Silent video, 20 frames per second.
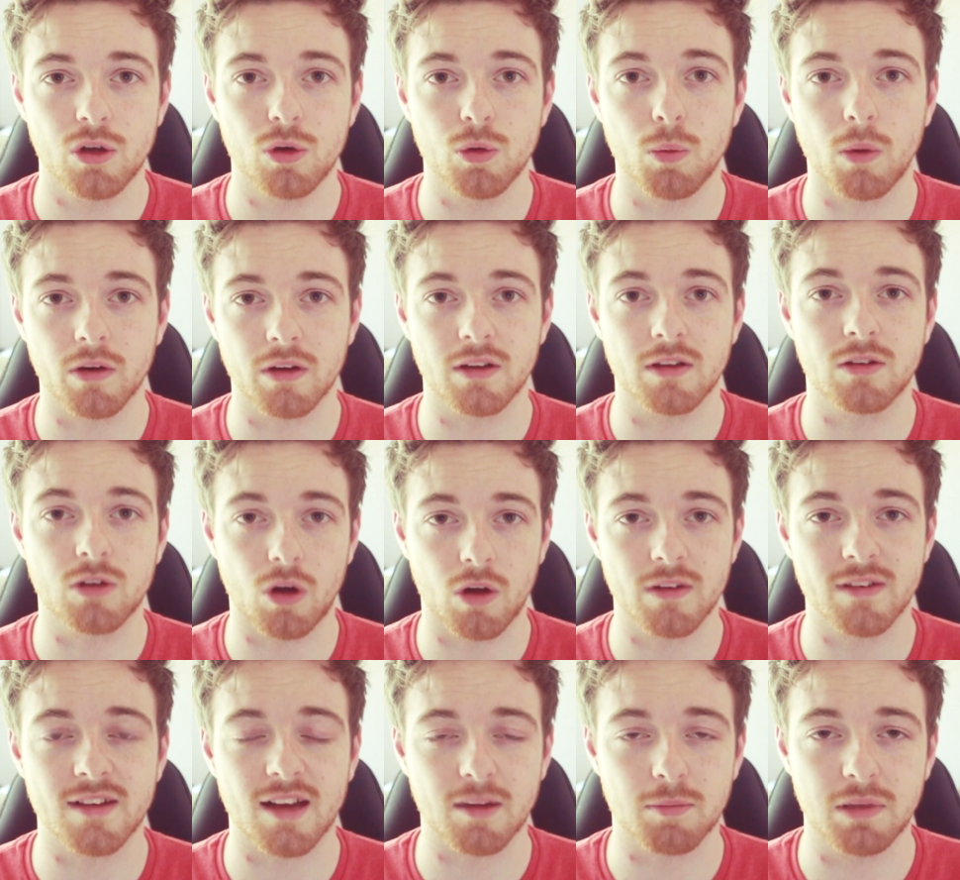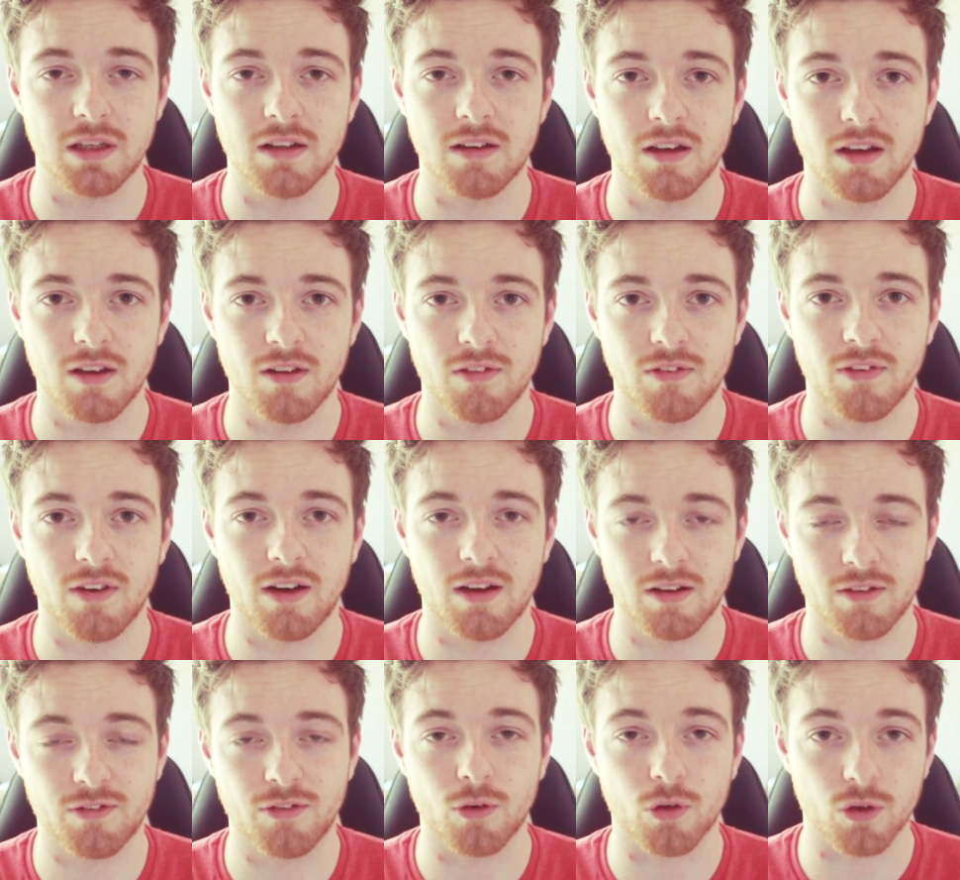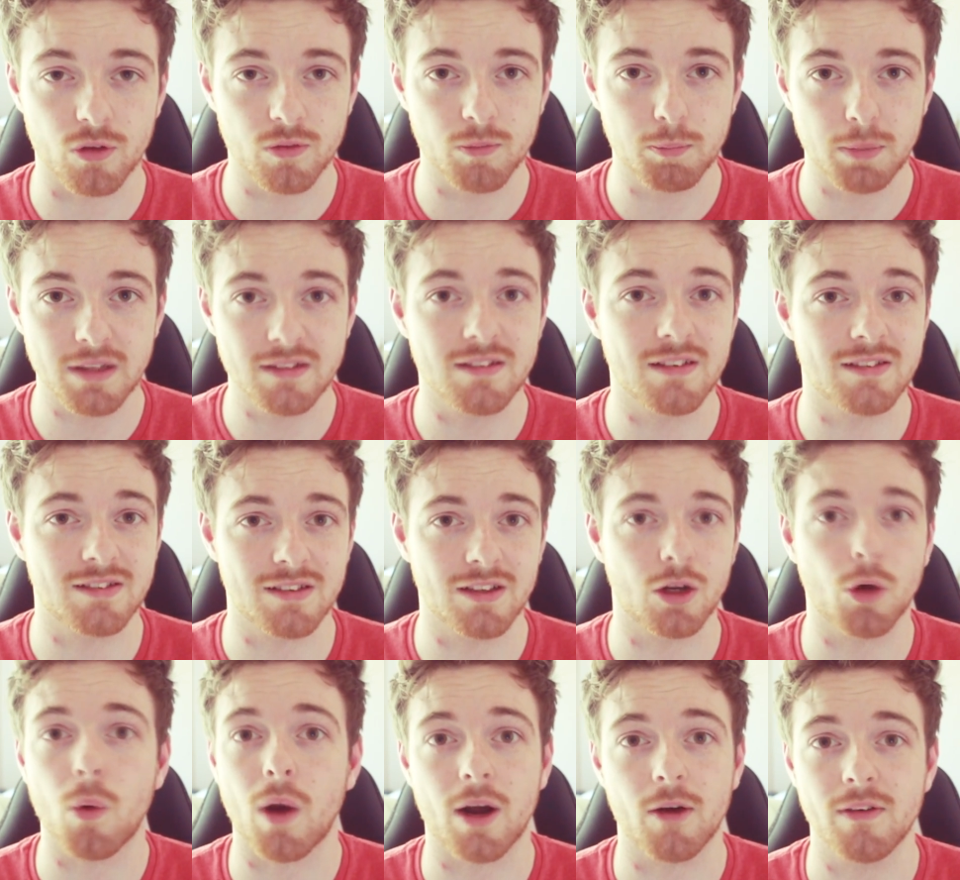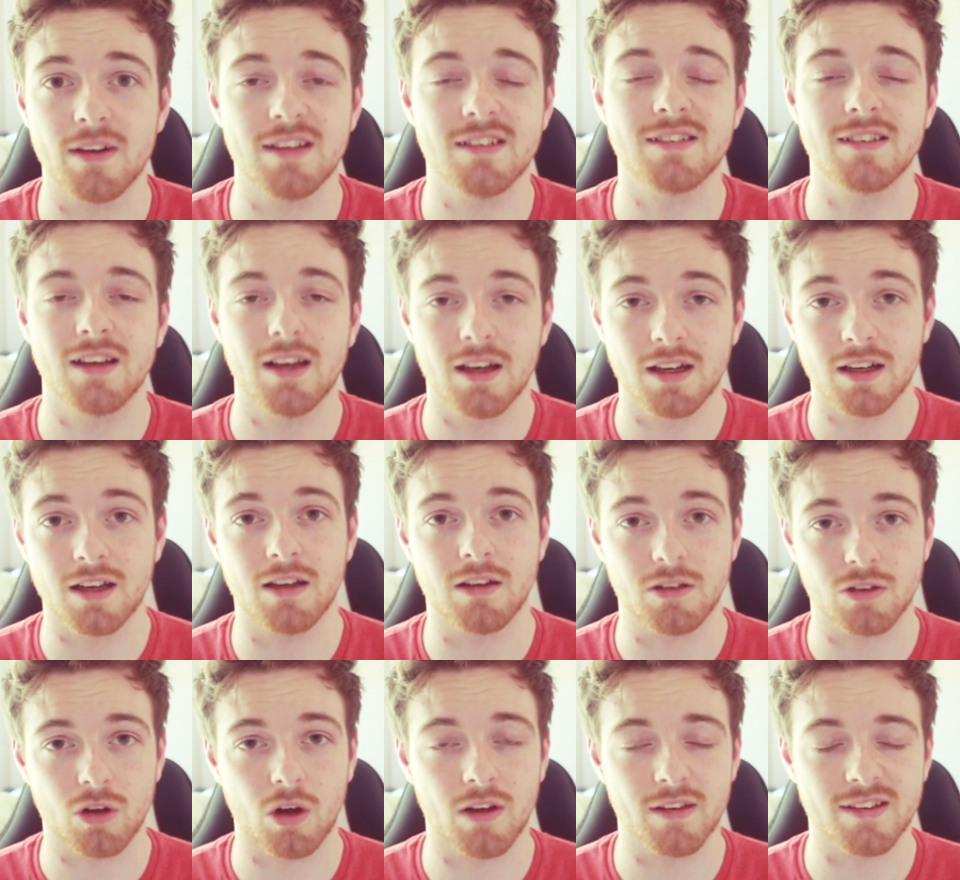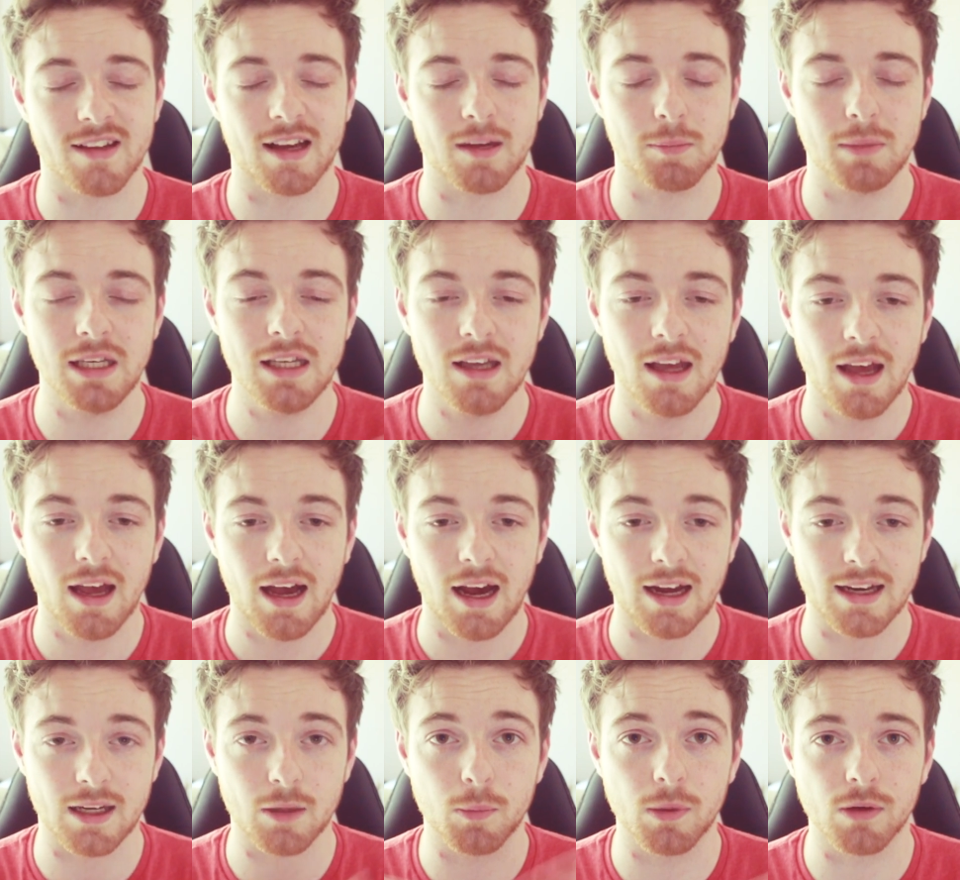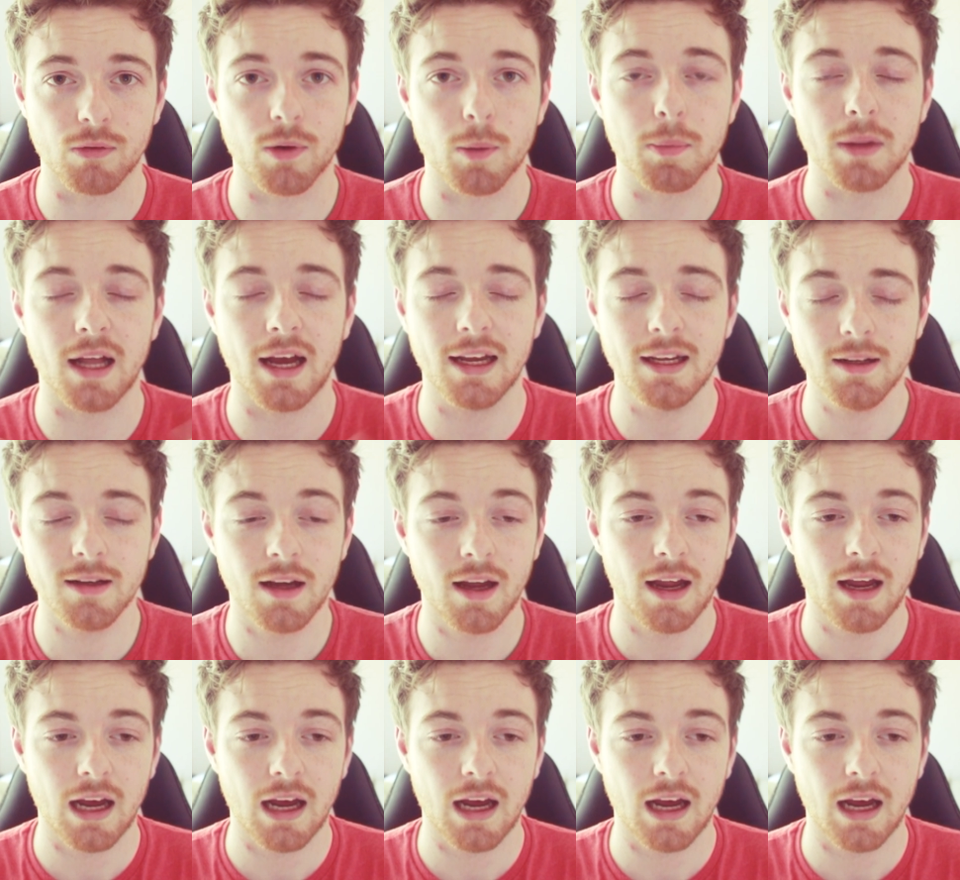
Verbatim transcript: who want to contact me for business inquiries can contact me and I will reply.